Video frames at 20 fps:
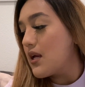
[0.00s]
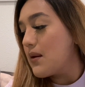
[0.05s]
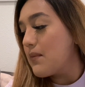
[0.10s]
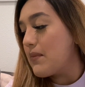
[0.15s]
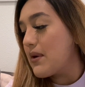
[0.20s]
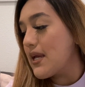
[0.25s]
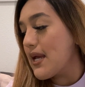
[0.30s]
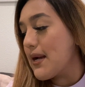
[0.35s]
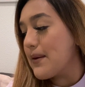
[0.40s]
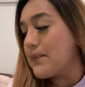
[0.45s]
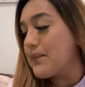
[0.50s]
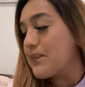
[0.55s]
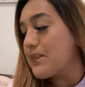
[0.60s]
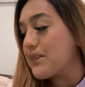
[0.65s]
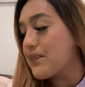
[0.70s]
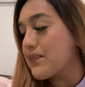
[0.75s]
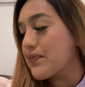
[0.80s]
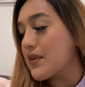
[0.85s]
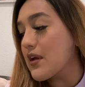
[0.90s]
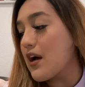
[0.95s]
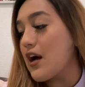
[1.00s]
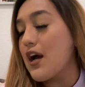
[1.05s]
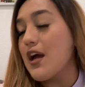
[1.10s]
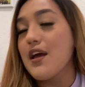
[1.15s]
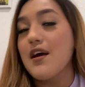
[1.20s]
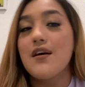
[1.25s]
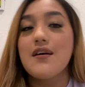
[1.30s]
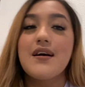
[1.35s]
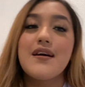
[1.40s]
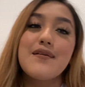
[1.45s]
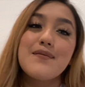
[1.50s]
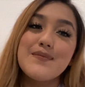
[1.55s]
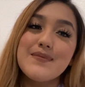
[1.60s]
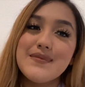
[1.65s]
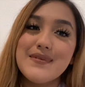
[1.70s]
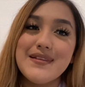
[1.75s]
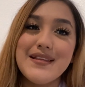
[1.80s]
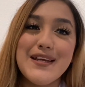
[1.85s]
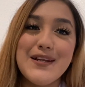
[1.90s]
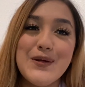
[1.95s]
But yeah, I
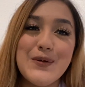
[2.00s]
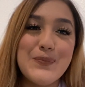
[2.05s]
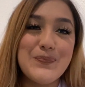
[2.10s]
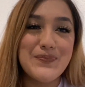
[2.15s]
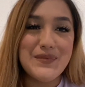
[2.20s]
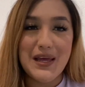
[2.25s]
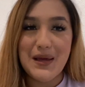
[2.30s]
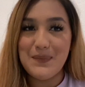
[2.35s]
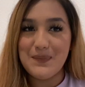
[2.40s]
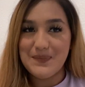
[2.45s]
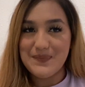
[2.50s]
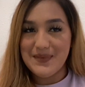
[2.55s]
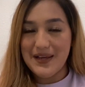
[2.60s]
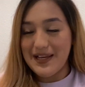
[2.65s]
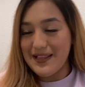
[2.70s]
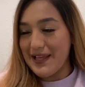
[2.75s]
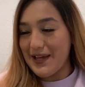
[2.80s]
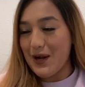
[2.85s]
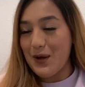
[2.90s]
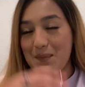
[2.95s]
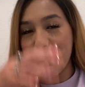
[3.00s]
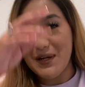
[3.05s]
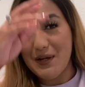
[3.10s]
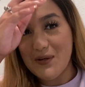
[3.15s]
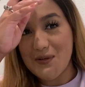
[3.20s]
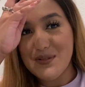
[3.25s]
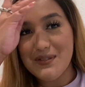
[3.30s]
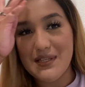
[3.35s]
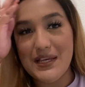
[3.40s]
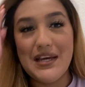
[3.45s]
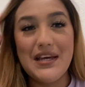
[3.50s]
know I highlight all my notes.